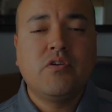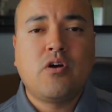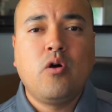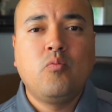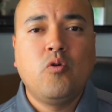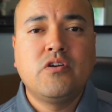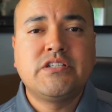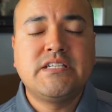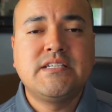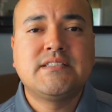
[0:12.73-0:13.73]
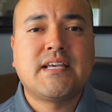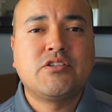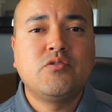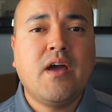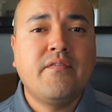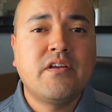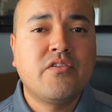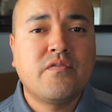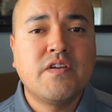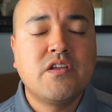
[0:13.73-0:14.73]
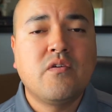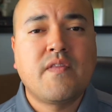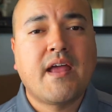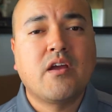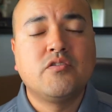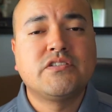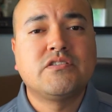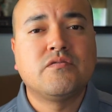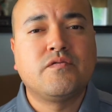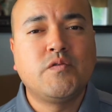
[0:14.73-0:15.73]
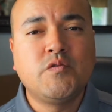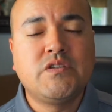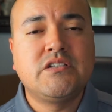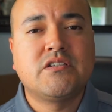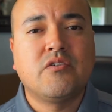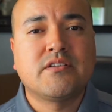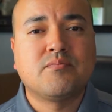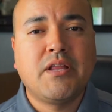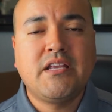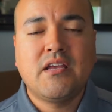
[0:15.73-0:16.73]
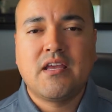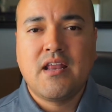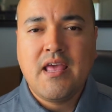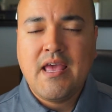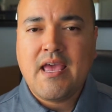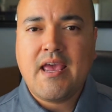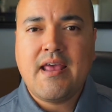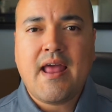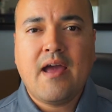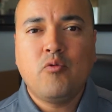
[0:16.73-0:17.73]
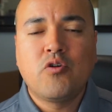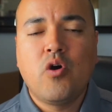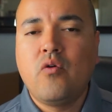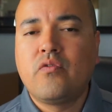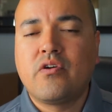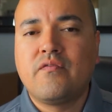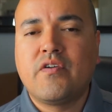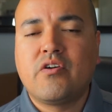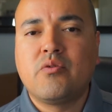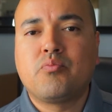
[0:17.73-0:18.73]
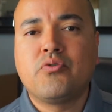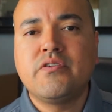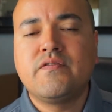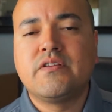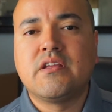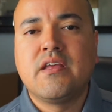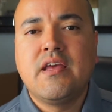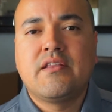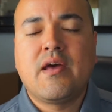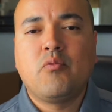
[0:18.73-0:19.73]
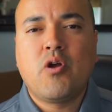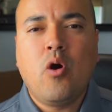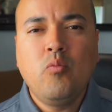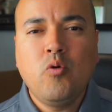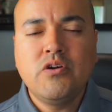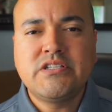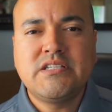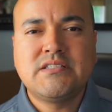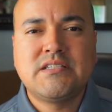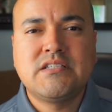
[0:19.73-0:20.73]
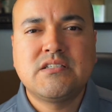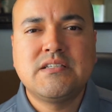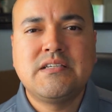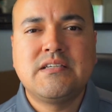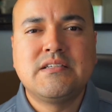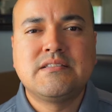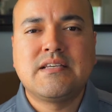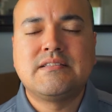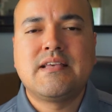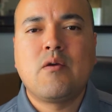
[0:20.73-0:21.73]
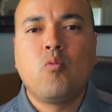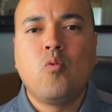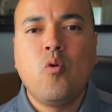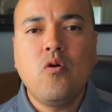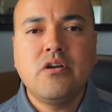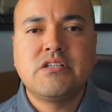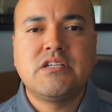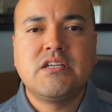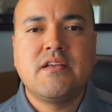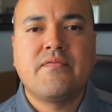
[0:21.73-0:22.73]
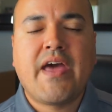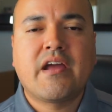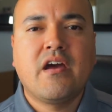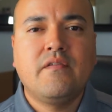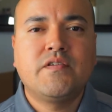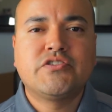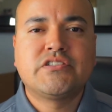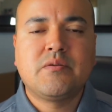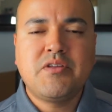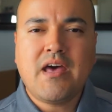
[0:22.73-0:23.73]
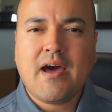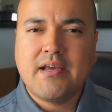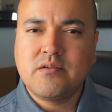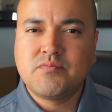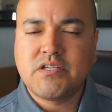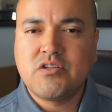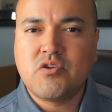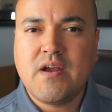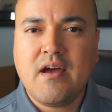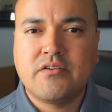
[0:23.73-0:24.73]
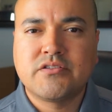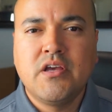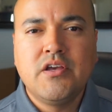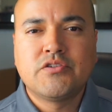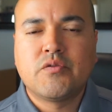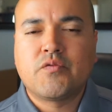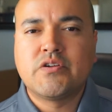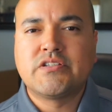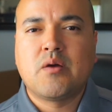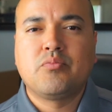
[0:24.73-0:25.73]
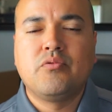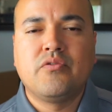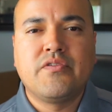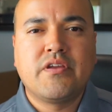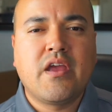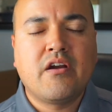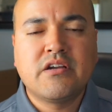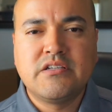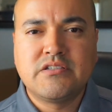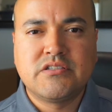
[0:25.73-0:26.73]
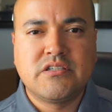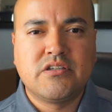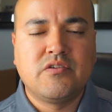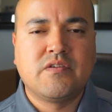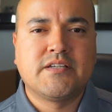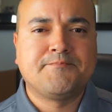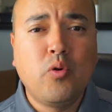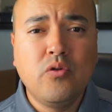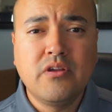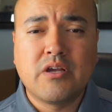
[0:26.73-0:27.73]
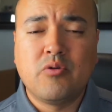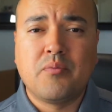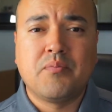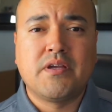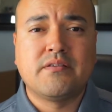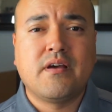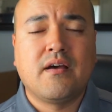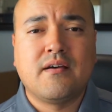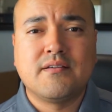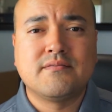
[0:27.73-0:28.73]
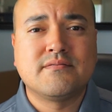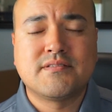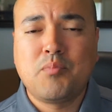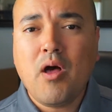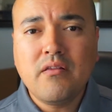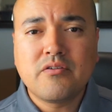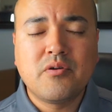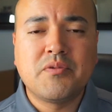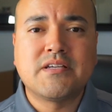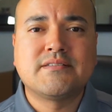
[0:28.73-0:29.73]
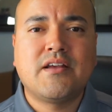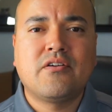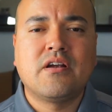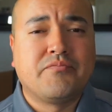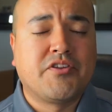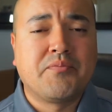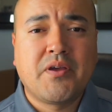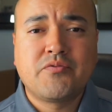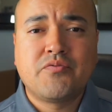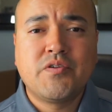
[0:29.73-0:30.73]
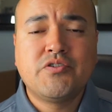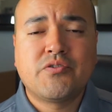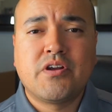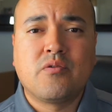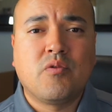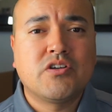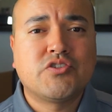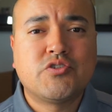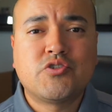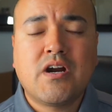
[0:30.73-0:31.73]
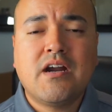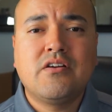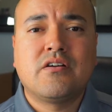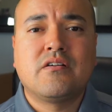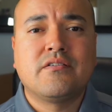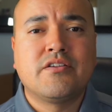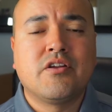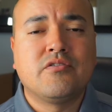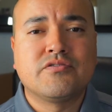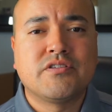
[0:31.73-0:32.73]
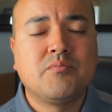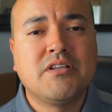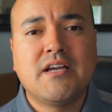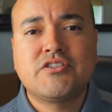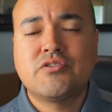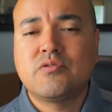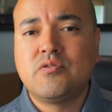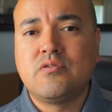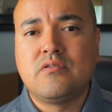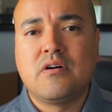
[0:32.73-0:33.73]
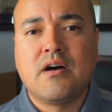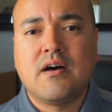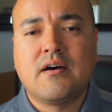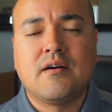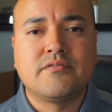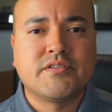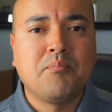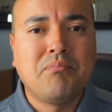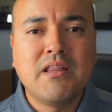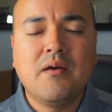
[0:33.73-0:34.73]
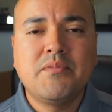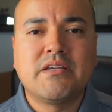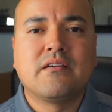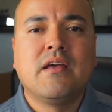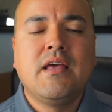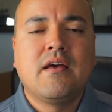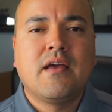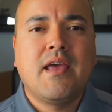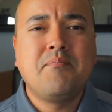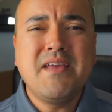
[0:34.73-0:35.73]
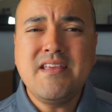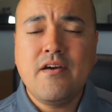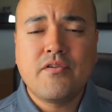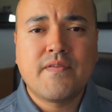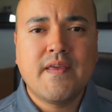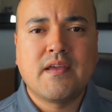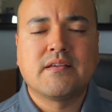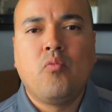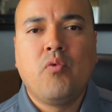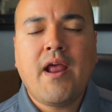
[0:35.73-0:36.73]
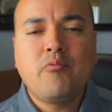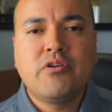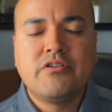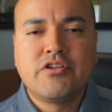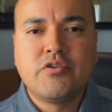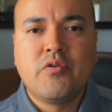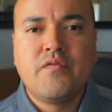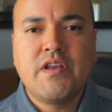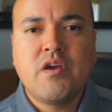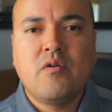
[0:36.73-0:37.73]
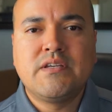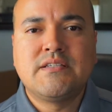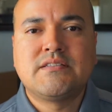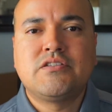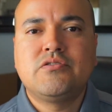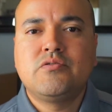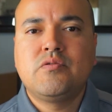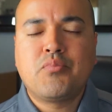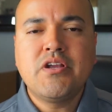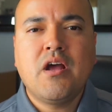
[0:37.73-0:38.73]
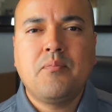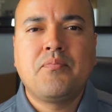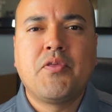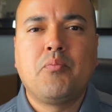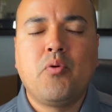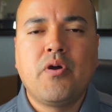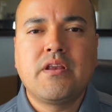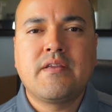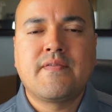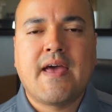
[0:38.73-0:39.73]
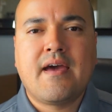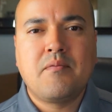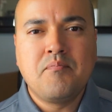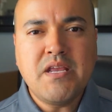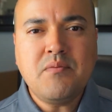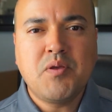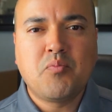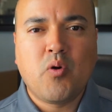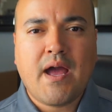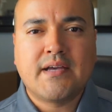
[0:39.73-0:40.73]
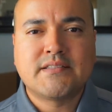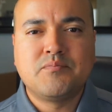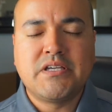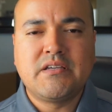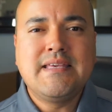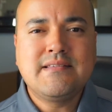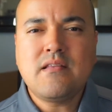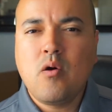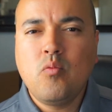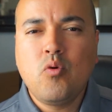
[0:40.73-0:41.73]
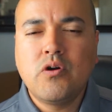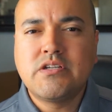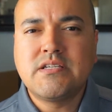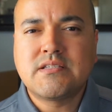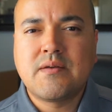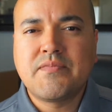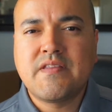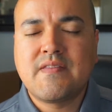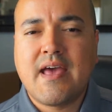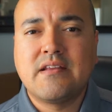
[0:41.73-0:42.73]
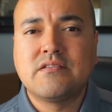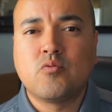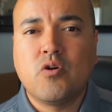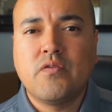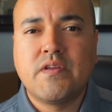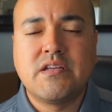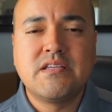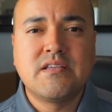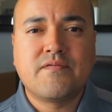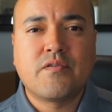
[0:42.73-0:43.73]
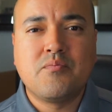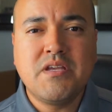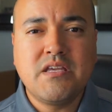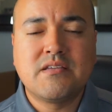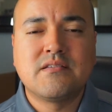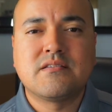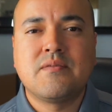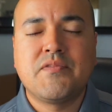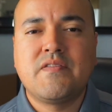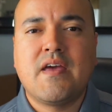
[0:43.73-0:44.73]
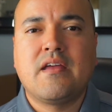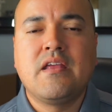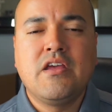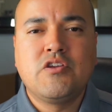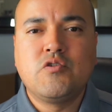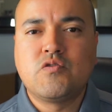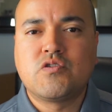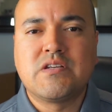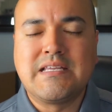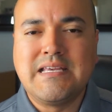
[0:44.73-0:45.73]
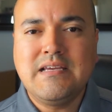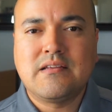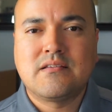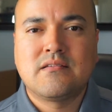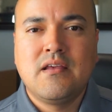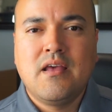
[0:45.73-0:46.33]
what a home warranty is, I do have another video that goes into full detail explaining it and I will go over it very briefly. Now what a home warranty essentially is, is a warranty that covers some of the items in your house. So, for example, the air conditioning unit, pool equipment, uh, spa equipment, etc. Sometimes refrigerator, washer, dryer, you know, some electrical, uh, some plumbing, and many other things. What I wanted to do a video is to bring up the point that many people ask me, is the home warranty something that is worth it? Is it for me? Is it something that you should get?